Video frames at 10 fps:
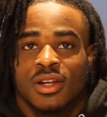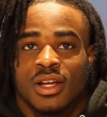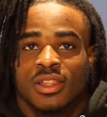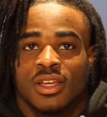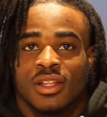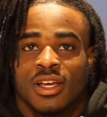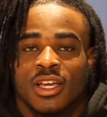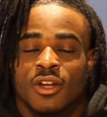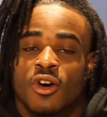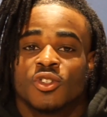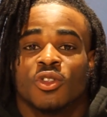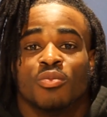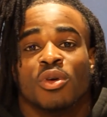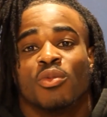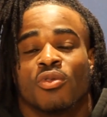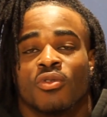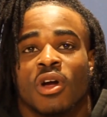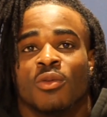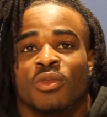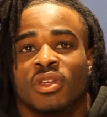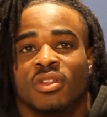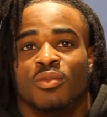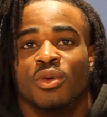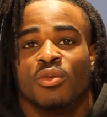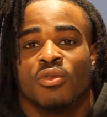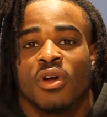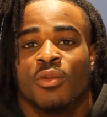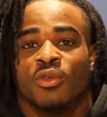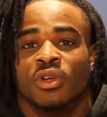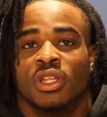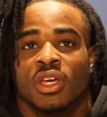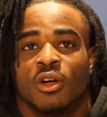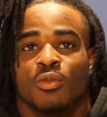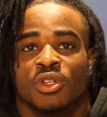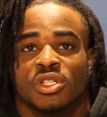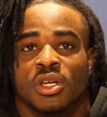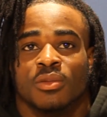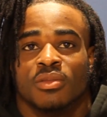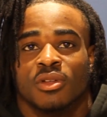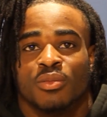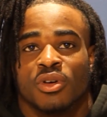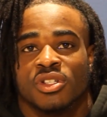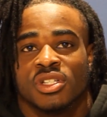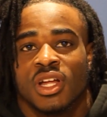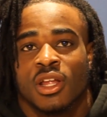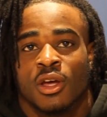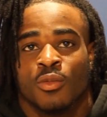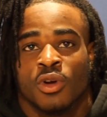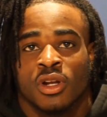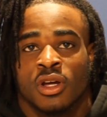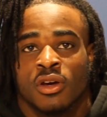I think that, and also the people around me, the people around me really helped me shape the person that I am right